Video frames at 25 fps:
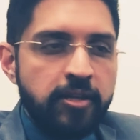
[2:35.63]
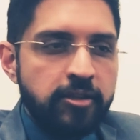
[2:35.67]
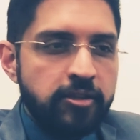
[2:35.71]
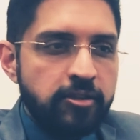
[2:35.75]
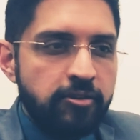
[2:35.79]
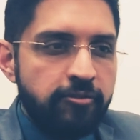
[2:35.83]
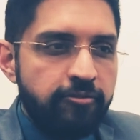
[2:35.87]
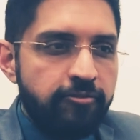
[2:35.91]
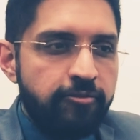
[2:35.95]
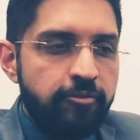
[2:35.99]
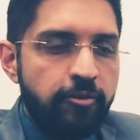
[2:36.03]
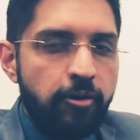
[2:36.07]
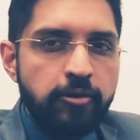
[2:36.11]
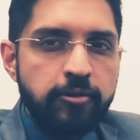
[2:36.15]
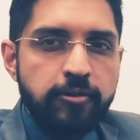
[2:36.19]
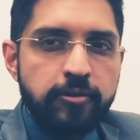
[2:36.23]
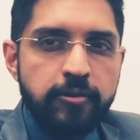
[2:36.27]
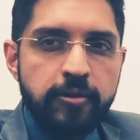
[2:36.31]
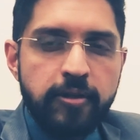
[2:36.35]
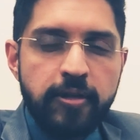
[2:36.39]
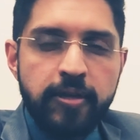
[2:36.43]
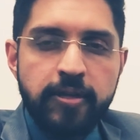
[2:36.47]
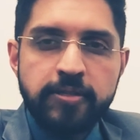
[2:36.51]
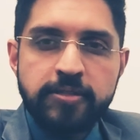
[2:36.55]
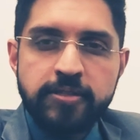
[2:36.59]
The
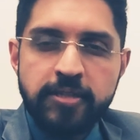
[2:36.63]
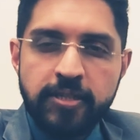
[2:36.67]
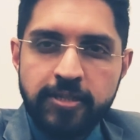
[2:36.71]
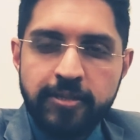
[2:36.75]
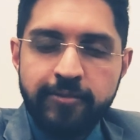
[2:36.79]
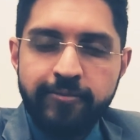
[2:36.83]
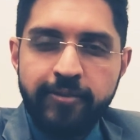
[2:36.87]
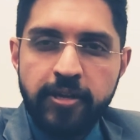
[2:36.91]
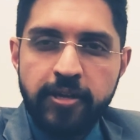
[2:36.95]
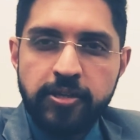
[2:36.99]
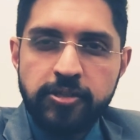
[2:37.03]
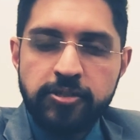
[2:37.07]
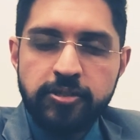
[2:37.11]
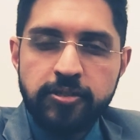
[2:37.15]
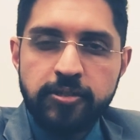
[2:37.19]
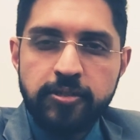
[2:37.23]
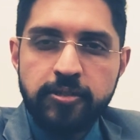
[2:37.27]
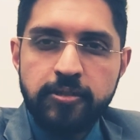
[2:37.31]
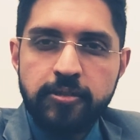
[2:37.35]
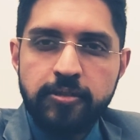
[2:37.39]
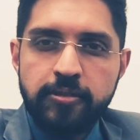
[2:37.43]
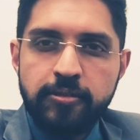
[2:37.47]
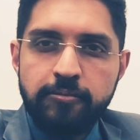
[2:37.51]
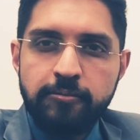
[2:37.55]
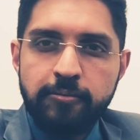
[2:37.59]
fourth is intervention,
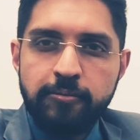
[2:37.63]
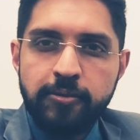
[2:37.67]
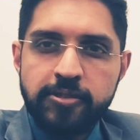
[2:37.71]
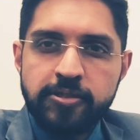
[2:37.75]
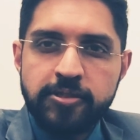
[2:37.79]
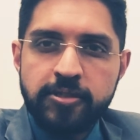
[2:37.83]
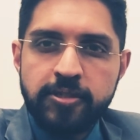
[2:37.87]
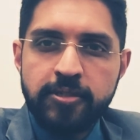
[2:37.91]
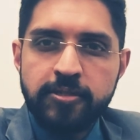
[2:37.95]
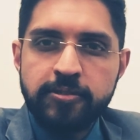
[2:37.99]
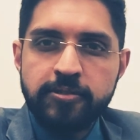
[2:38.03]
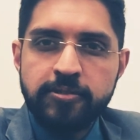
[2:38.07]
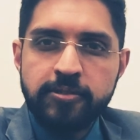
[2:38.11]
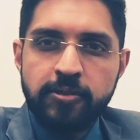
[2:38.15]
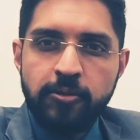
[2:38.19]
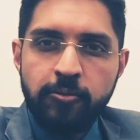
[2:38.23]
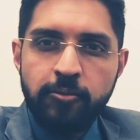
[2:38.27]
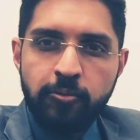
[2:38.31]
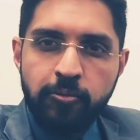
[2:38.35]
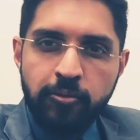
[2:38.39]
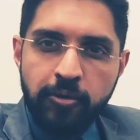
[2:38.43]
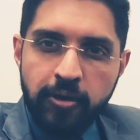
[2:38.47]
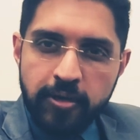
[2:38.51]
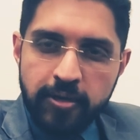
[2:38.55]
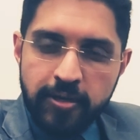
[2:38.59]
which is
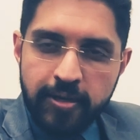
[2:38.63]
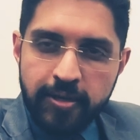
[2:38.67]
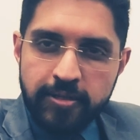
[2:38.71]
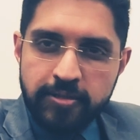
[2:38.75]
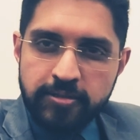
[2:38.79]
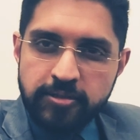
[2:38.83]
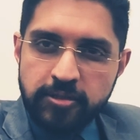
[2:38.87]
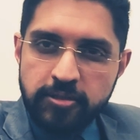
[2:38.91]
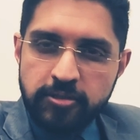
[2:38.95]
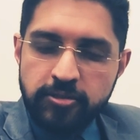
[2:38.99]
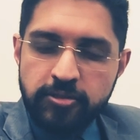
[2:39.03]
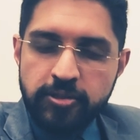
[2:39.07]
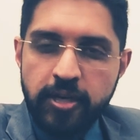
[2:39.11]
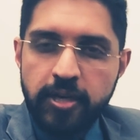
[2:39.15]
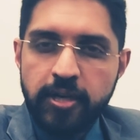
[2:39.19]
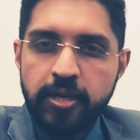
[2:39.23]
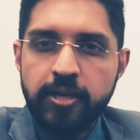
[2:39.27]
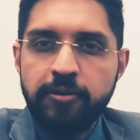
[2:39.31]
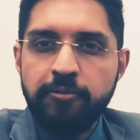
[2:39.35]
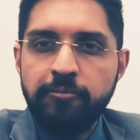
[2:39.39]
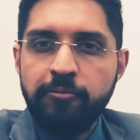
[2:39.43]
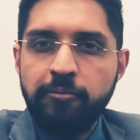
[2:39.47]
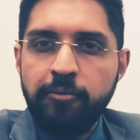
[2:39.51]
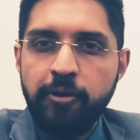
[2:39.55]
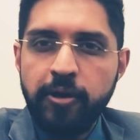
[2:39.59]
what is the drug,
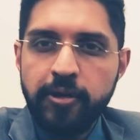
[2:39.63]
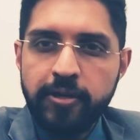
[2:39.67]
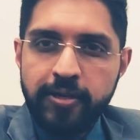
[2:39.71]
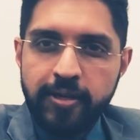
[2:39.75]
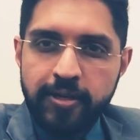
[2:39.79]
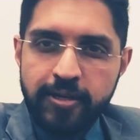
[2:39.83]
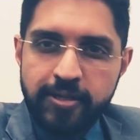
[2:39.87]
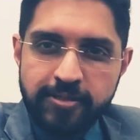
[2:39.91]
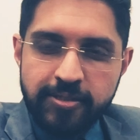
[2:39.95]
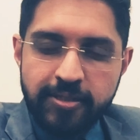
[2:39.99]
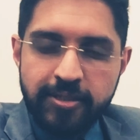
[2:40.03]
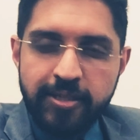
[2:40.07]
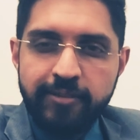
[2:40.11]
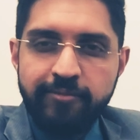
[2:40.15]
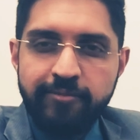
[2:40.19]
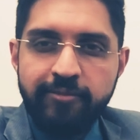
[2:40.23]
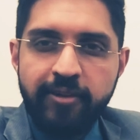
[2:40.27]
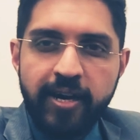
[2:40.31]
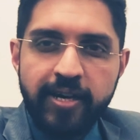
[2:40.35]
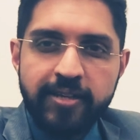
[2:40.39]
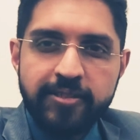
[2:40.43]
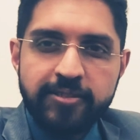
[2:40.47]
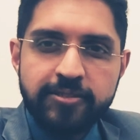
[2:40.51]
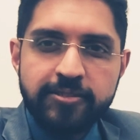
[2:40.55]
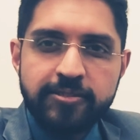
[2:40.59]
what is the
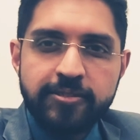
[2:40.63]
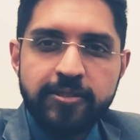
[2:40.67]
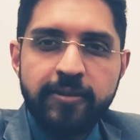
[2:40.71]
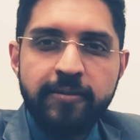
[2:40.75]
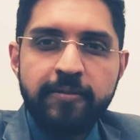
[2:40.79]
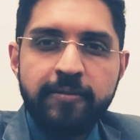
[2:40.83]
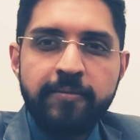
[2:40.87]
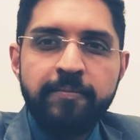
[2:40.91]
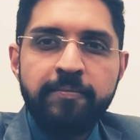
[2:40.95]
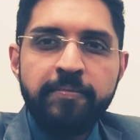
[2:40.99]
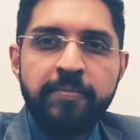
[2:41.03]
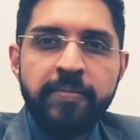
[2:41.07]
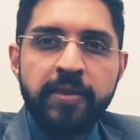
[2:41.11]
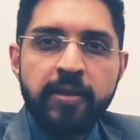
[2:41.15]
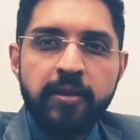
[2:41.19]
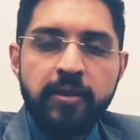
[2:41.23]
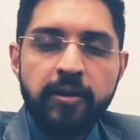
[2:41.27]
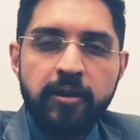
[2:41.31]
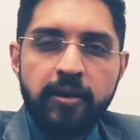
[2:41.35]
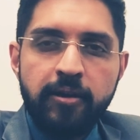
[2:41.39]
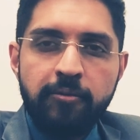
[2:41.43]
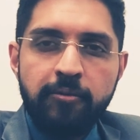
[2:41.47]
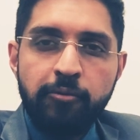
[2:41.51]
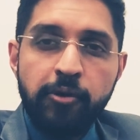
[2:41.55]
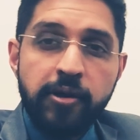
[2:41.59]
device,
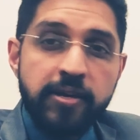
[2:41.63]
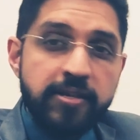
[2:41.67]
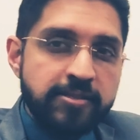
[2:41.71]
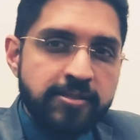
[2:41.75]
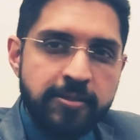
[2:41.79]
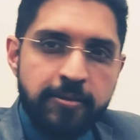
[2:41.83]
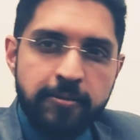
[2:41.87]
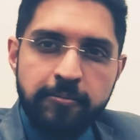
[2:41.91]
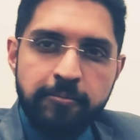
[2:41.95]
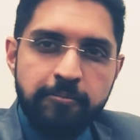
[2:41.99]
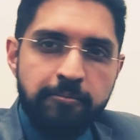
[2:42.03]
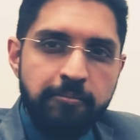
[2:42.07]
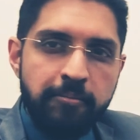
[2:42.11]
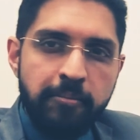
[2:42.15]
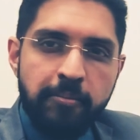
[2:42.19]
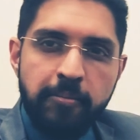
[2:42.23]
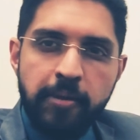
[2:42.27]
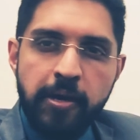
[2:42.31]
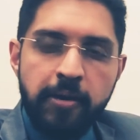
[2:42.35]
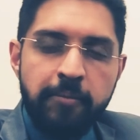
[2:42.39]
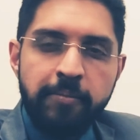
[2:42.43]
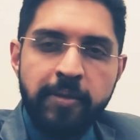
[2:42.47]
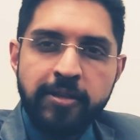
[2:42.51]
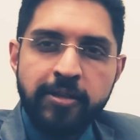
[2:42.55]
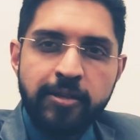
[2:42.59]
what is the
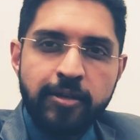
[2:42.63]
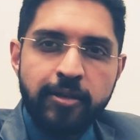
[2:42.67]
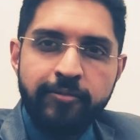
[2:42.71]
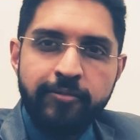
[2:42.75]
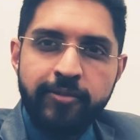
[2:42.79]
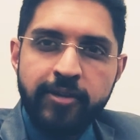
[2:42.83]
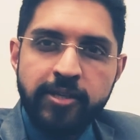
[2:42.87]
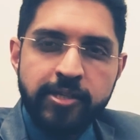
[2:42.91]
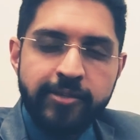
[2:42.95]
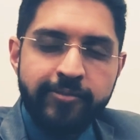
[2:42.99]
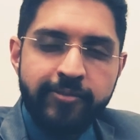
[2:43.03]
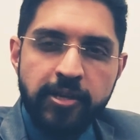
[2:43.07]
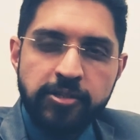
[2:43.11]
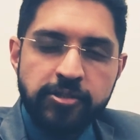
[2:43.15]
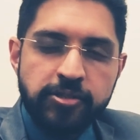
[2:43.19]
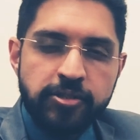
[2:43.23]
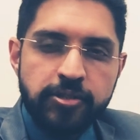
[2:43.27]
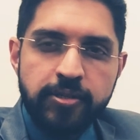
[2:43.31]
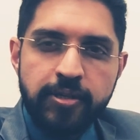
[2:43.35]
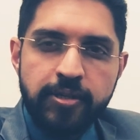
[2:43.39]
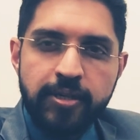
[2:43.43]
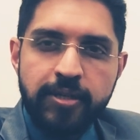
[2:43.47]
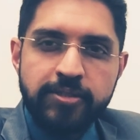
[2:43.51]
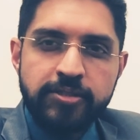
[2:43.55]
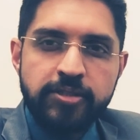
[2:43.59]
method of
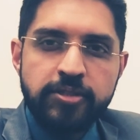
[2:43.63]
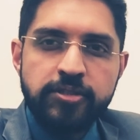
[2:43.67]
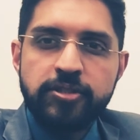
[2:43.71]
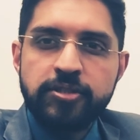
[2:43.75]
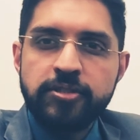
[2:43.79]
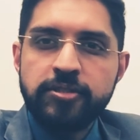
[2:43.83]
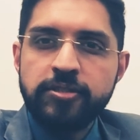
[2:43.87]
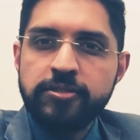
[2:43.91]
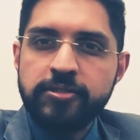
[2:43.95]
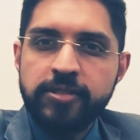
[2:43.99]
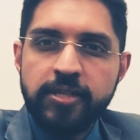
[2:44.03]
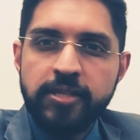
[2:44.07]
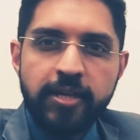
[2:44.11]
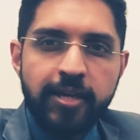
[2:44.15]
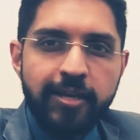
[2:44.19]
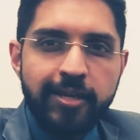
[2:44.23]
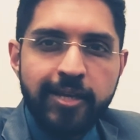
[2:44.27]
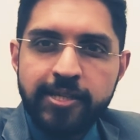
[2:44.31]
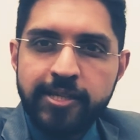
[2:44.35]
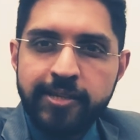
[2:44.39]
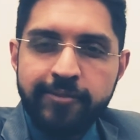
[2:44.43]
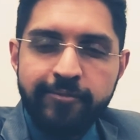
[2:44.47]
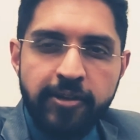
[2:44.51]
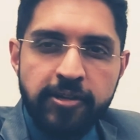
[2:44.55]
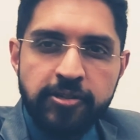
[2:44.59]
intervention? Is it just a single
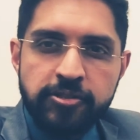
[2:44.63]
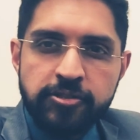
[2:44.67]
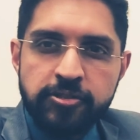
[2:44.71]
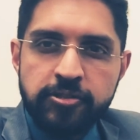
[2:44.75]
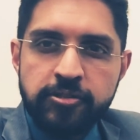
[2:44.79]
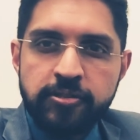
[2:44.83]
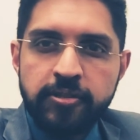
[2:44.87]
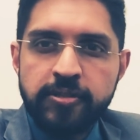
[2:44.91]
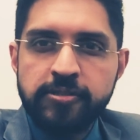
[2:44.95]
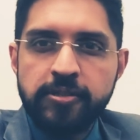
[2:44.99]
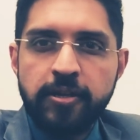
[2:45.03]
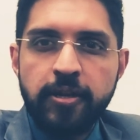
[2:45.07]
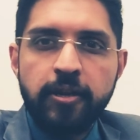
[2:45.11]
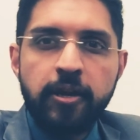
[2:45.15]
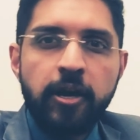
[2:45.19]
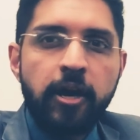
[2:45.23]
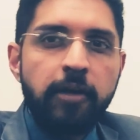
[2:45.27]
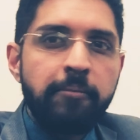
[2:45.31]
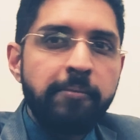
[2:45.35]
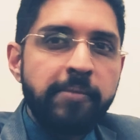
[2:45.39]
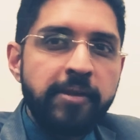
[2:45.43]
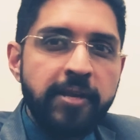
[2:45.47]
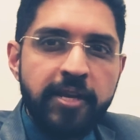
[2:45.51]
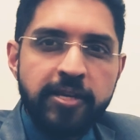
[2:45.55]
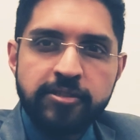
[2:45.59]
intervention? Is it a
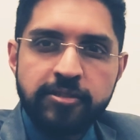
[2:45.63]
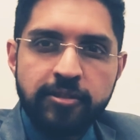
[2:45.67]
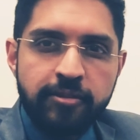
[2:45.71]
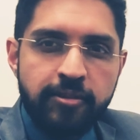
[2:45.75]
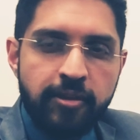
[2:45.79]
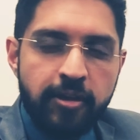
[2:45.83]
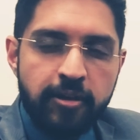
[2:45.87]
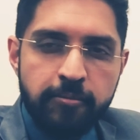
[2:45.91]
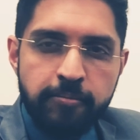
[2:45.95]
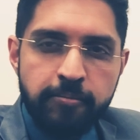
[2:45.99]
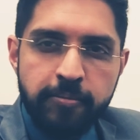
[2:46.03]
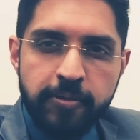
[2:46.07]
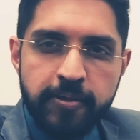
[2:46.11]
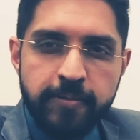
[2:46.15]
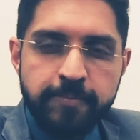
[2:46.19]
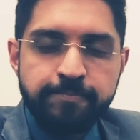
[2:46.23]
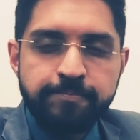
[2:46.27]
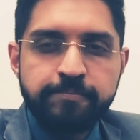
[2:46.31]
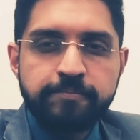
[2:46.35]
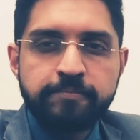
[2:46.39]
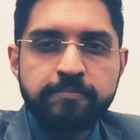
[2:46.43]
combination therapy?